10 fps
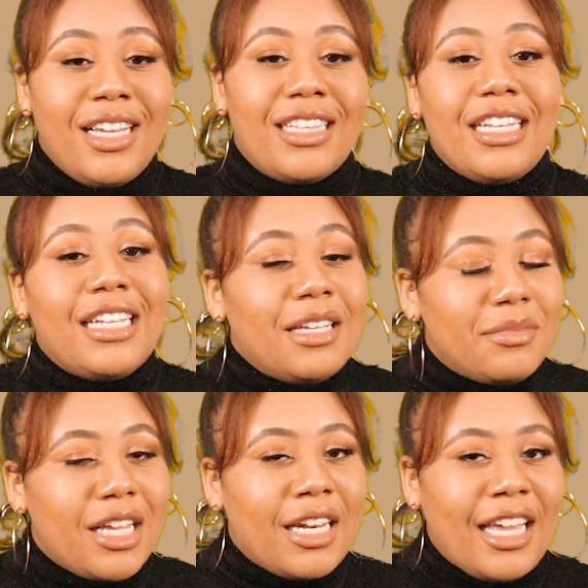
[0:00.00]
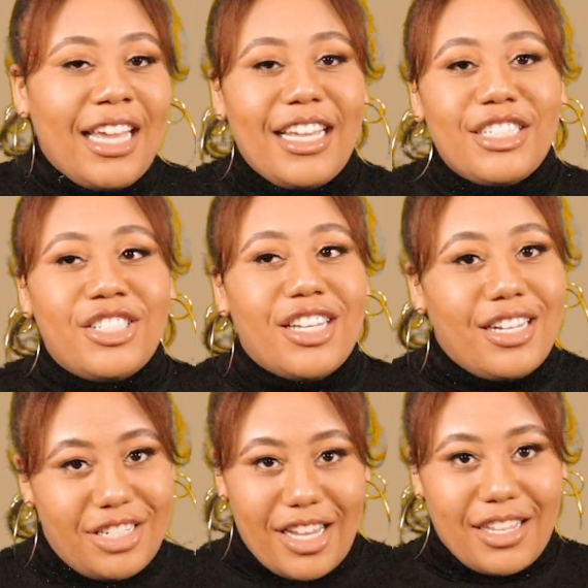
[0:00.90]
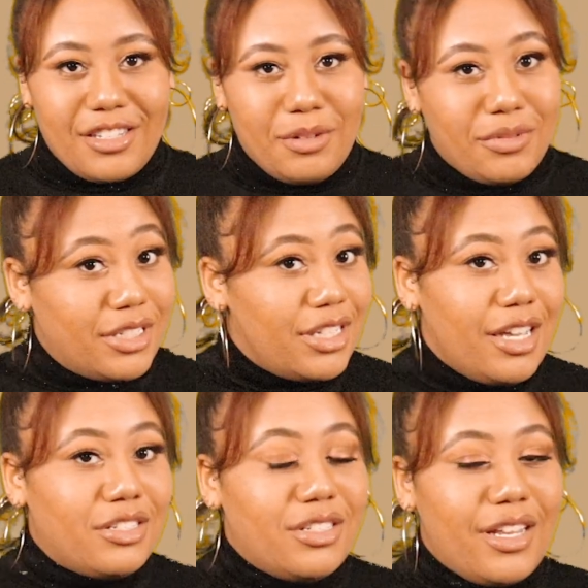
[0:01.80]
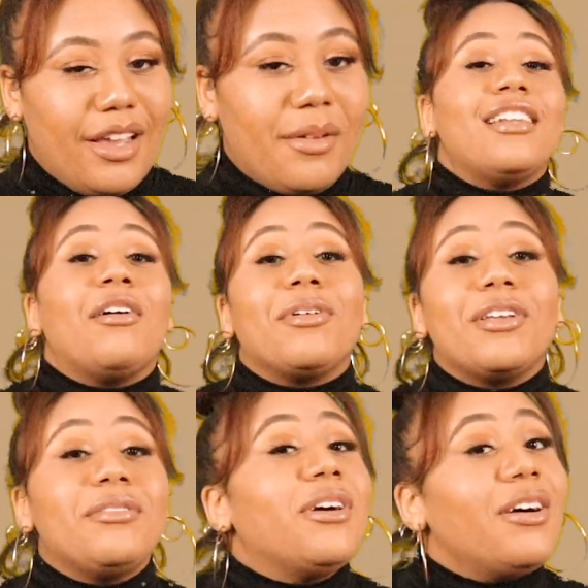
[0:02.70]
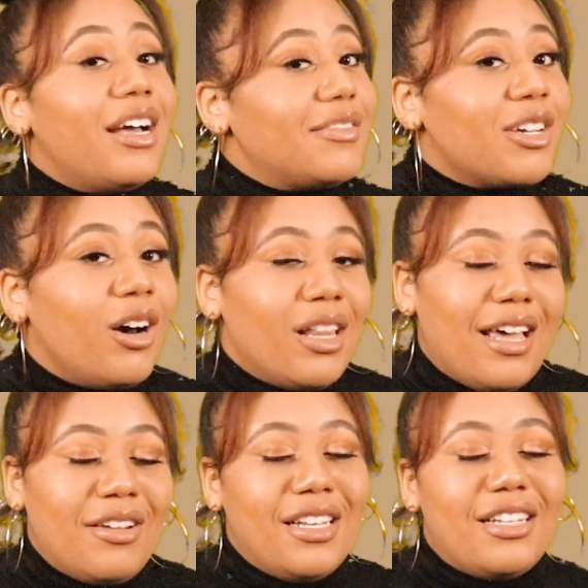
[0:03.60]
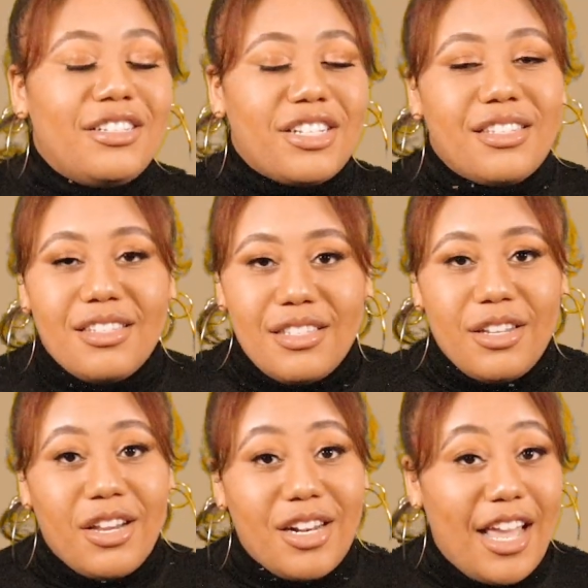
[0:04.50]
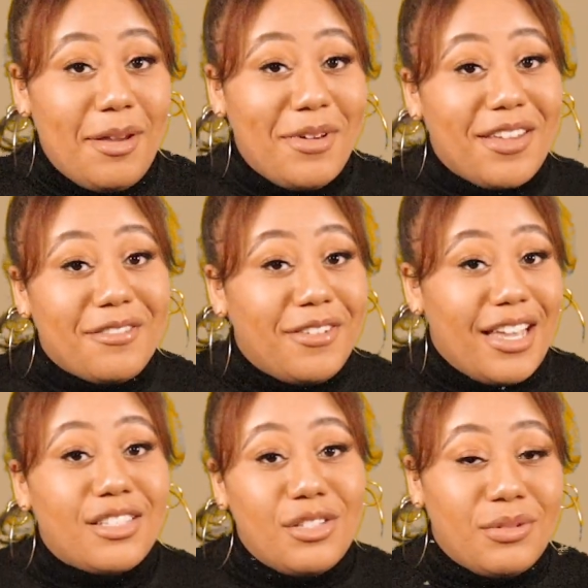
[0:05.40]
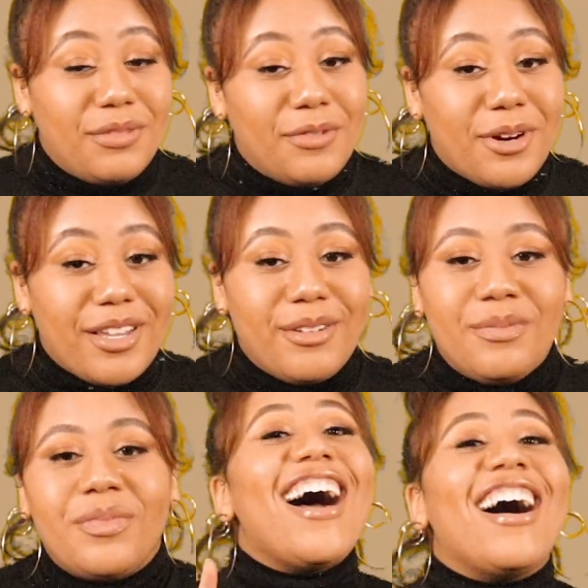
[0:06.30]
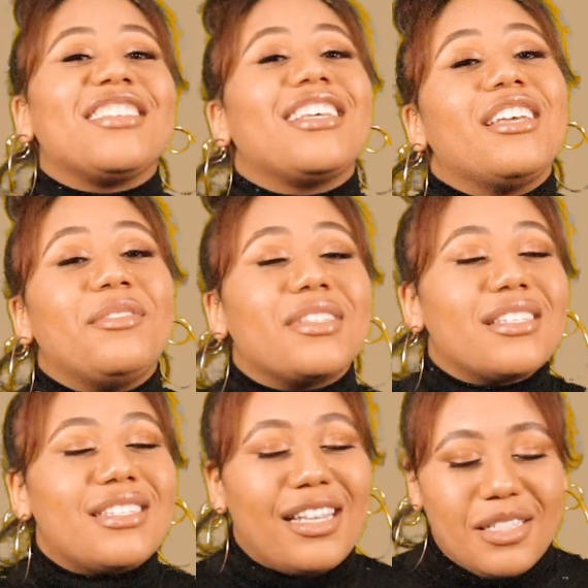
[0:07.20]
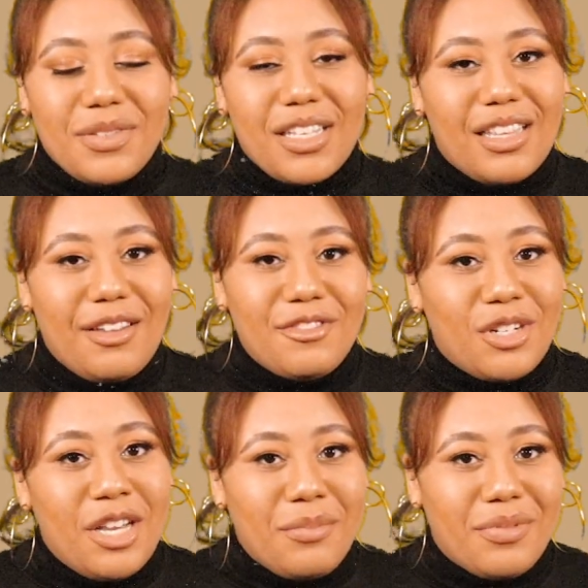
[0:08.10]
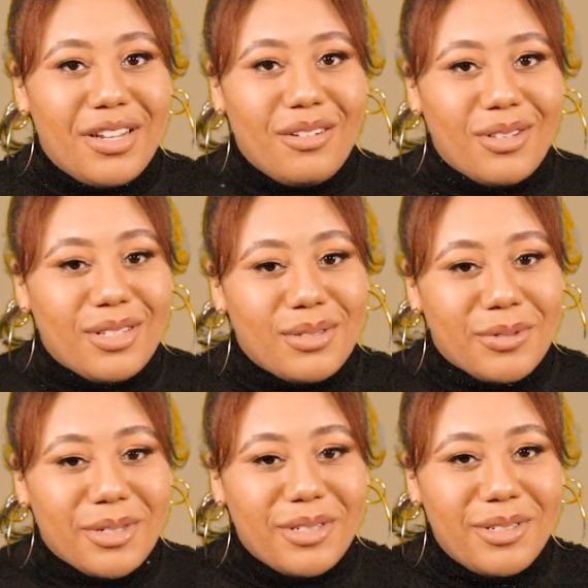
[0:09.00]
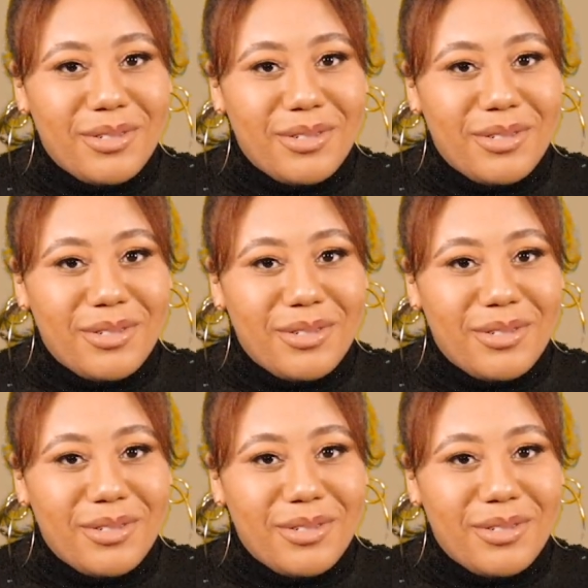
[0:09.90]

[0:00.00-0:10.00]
They deemed that day Janet Jackson Appreciation Day. Now, when you don't have to call out an injustice to your name and your fans do it for you, I'll say you've successfully left your imprint on this world.